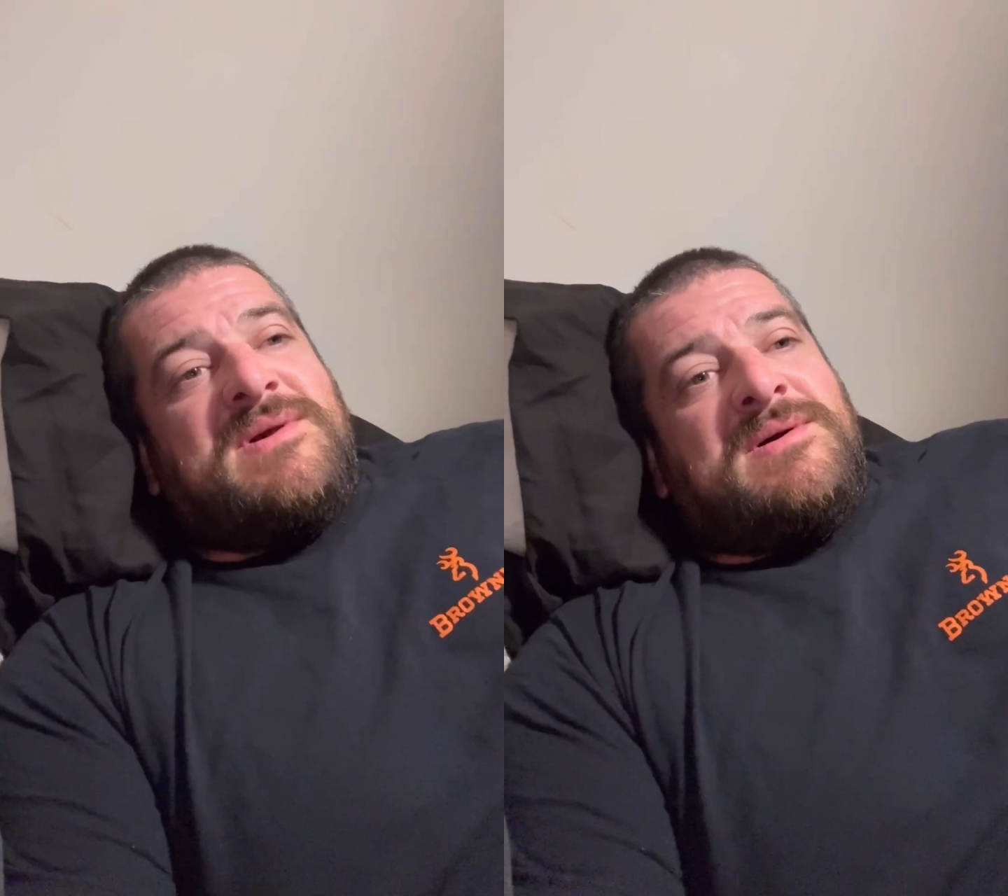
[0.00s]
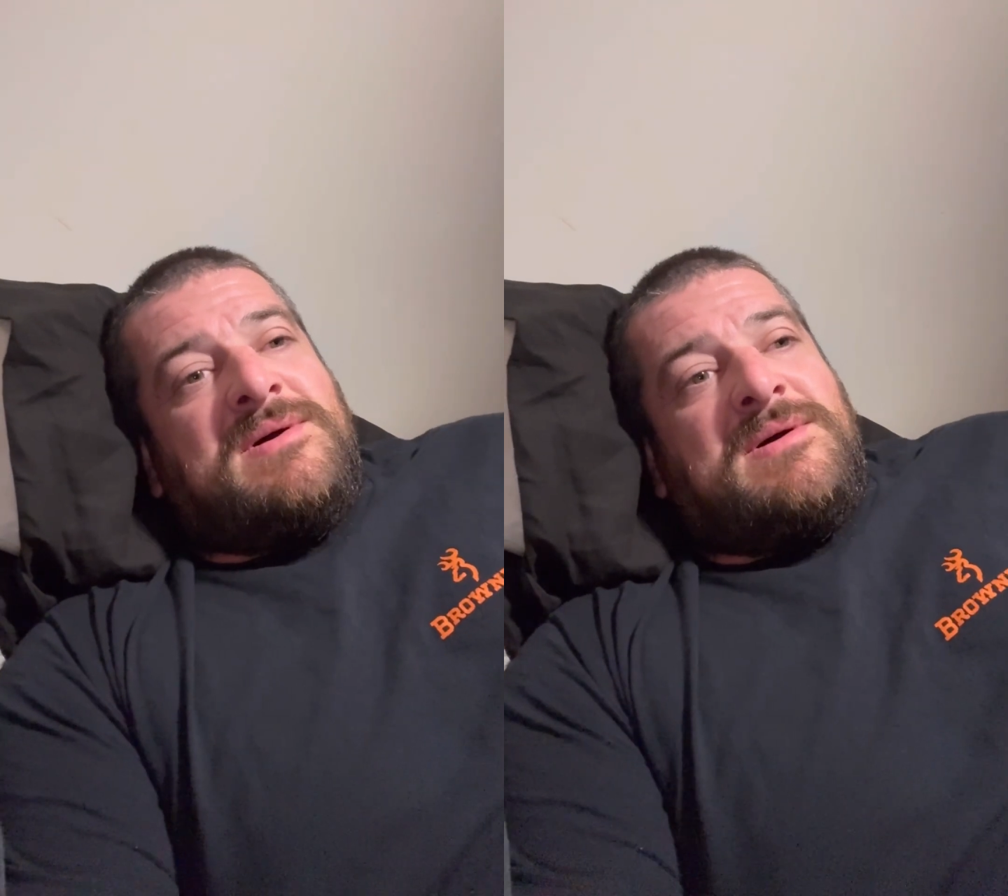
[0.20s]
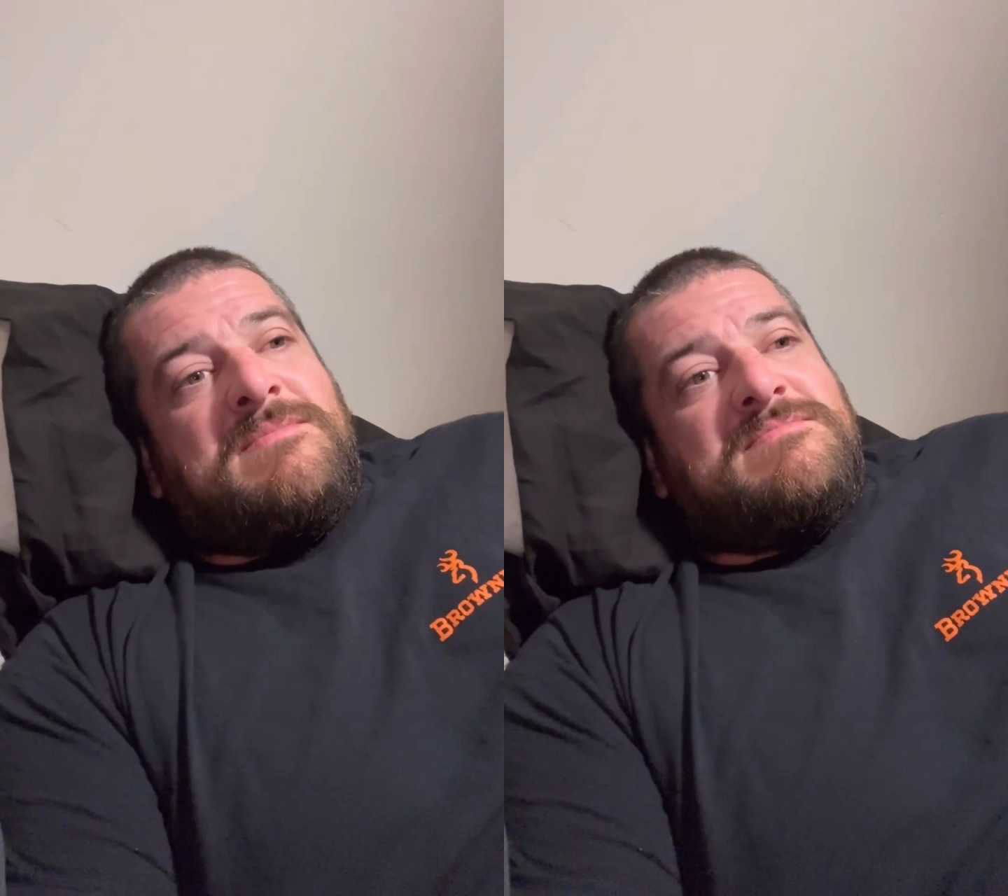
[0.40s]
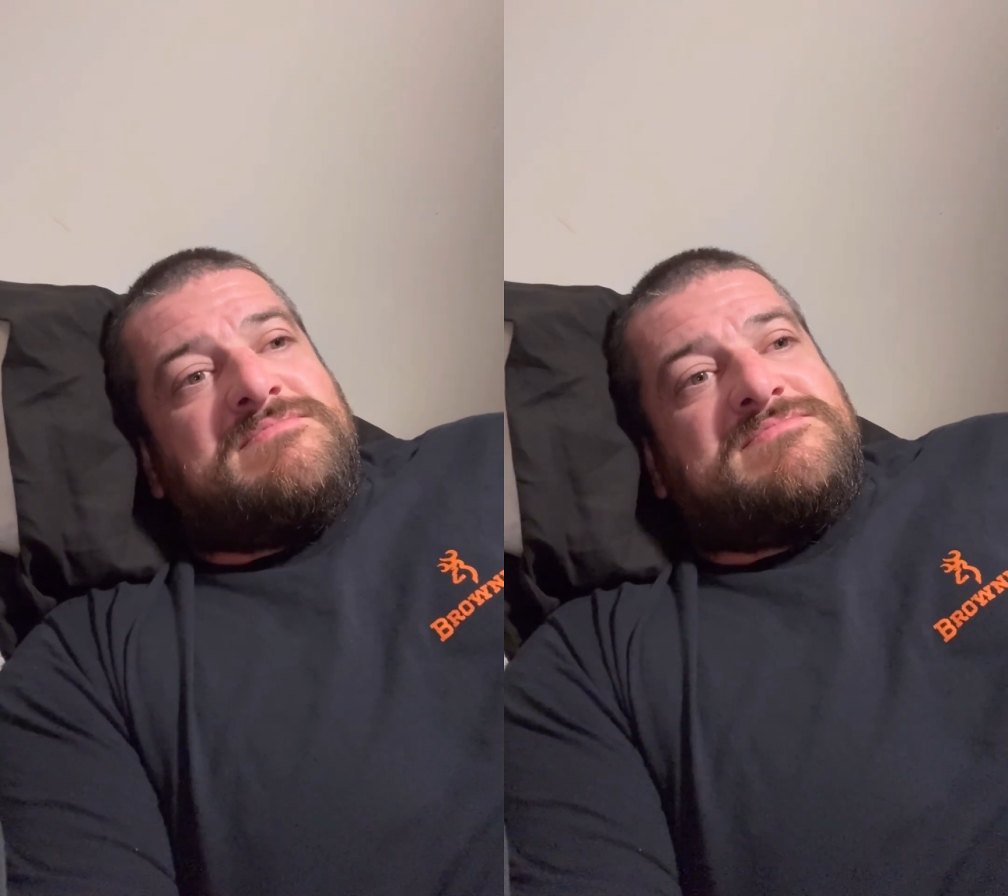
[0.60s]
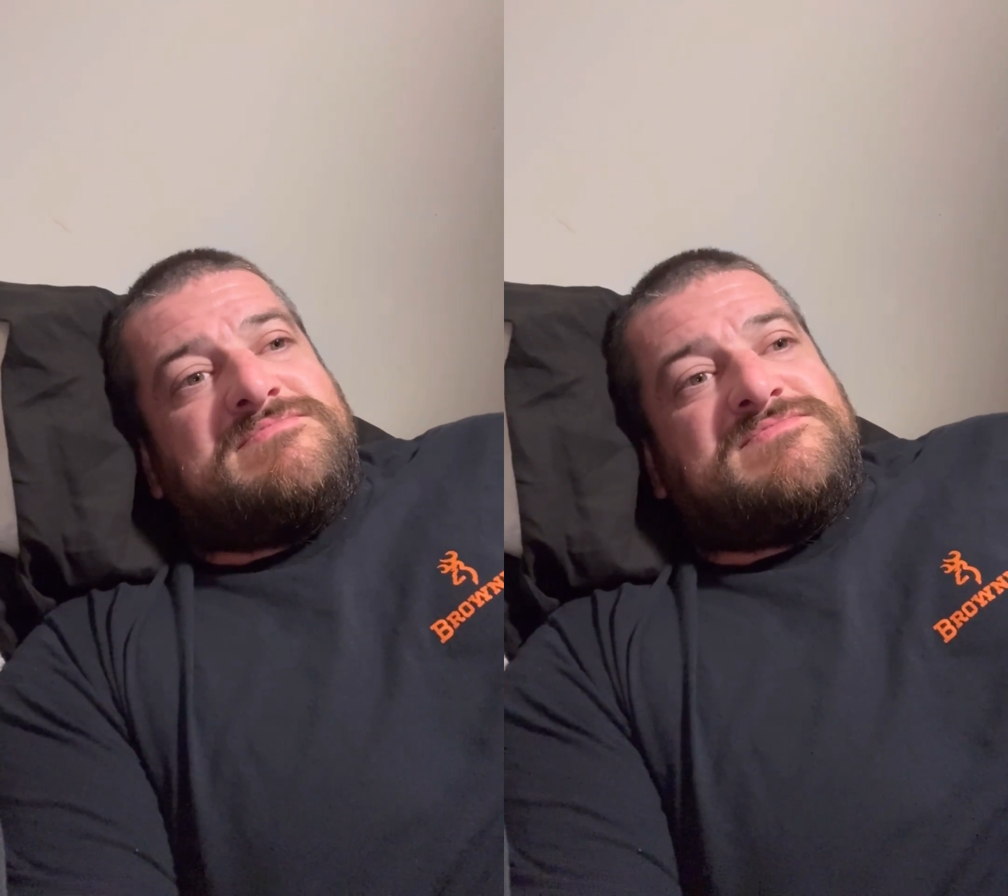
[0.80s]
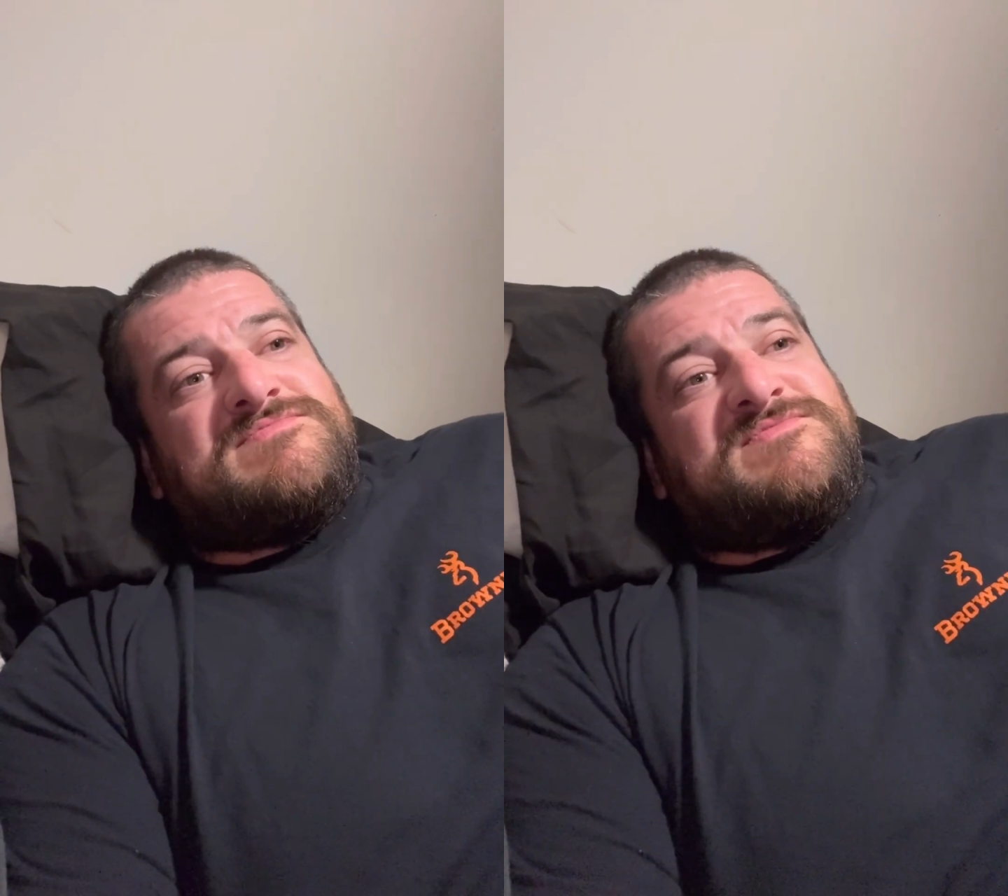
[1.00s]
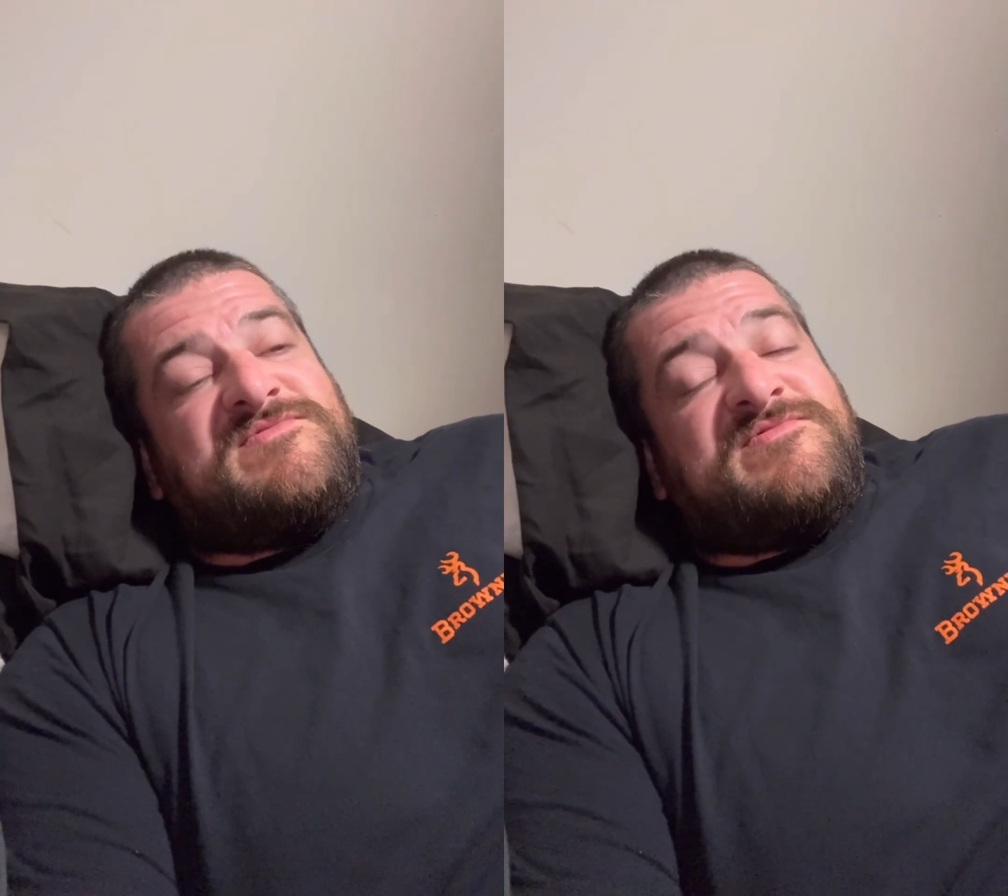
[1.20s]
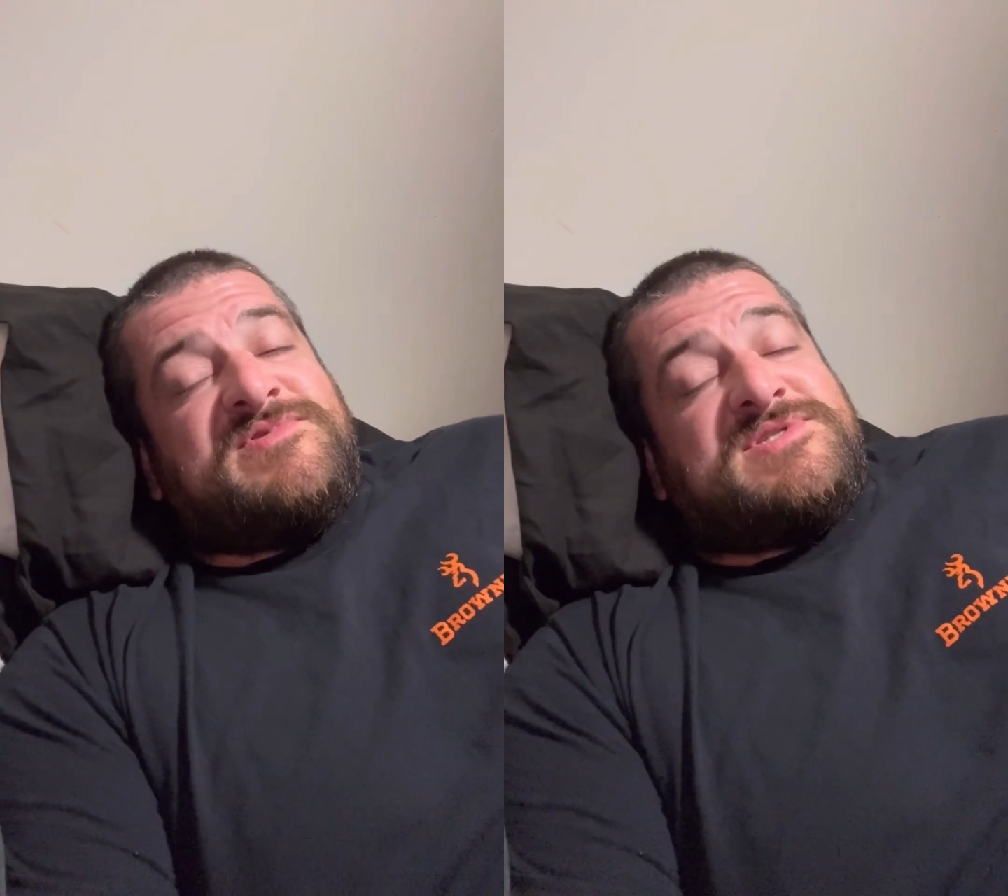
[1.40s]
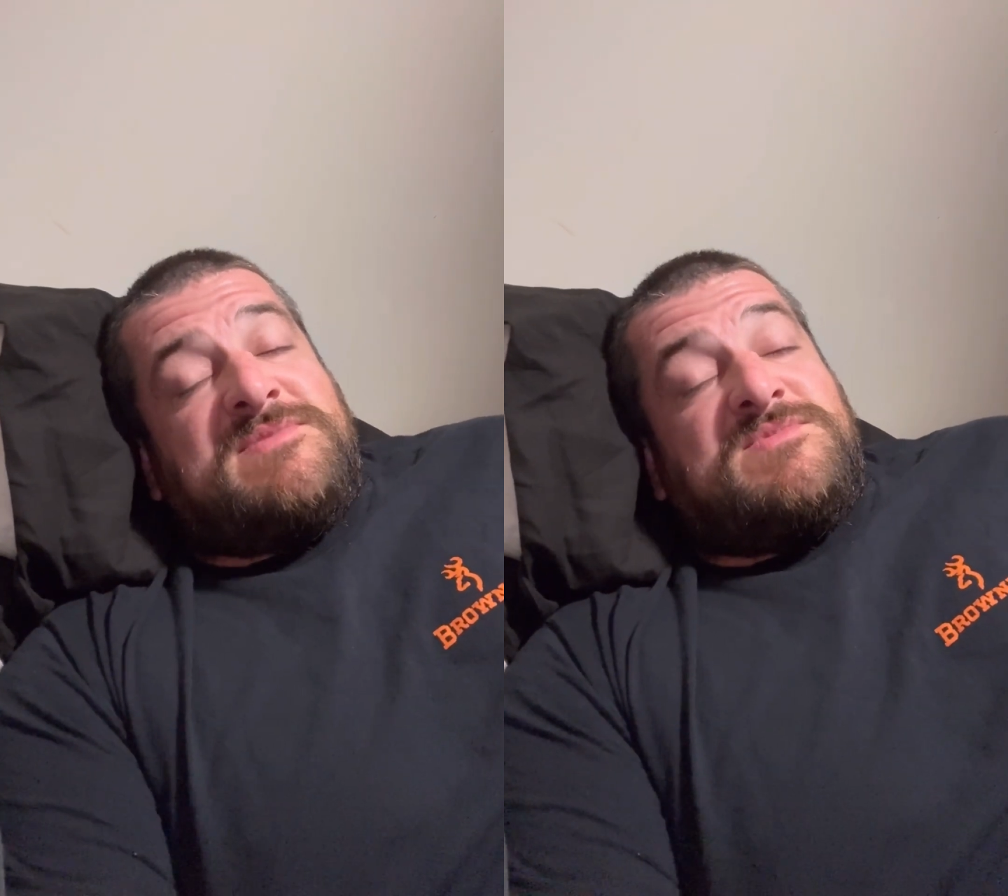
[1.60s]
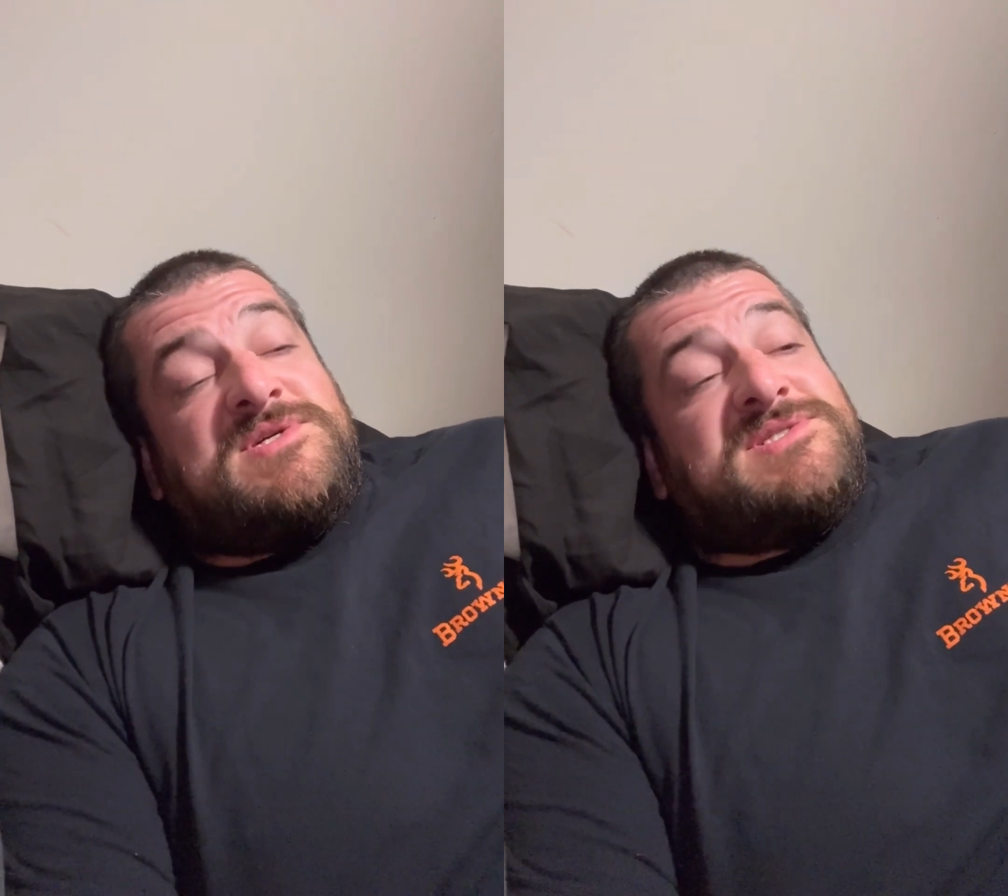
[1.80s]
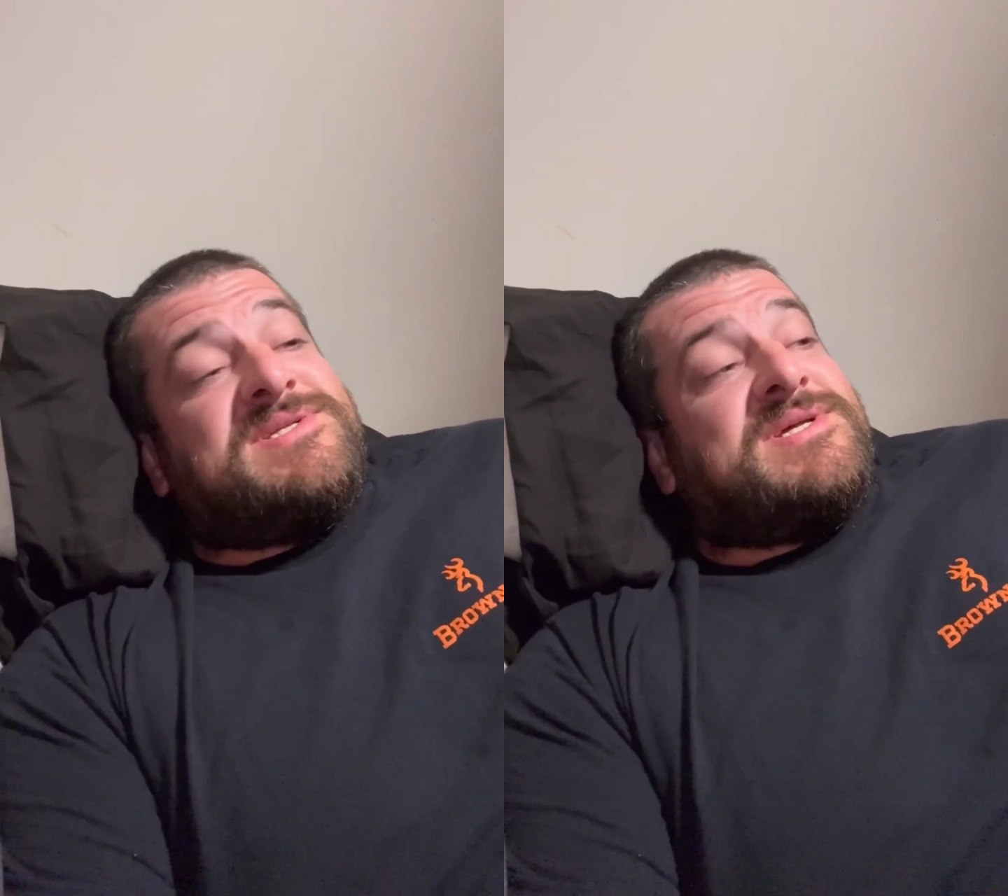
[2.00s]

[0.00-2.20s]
Um, for some reason,